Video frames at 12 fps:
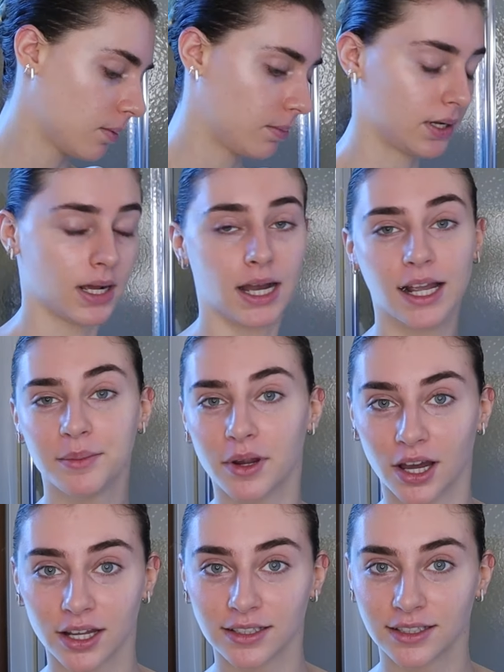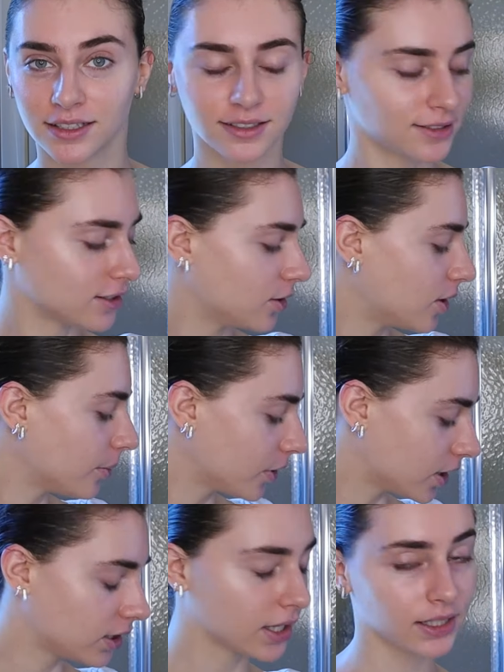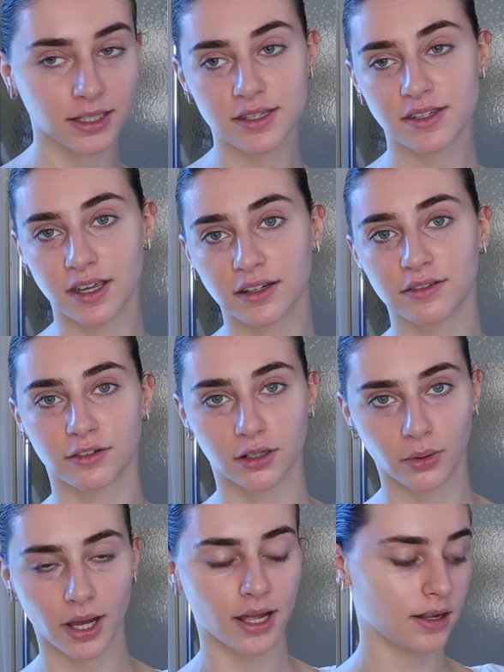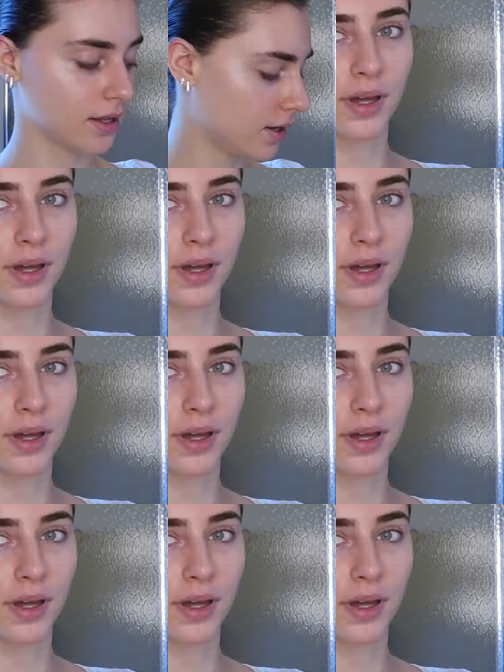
but I'm not, so I'm gonna let this sit for a while.